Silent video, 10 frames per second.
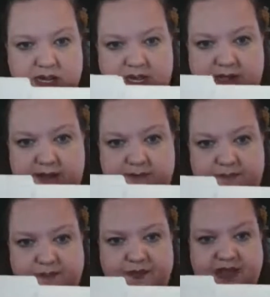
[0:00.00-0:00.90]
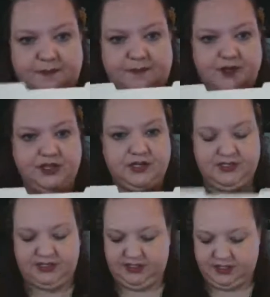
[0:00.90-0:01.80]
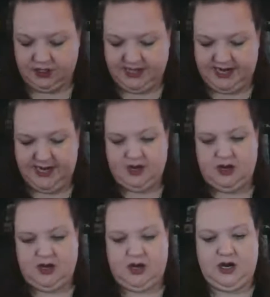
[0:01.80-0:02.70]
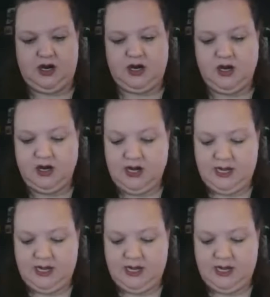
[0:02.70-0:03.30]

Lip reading: file folders to create our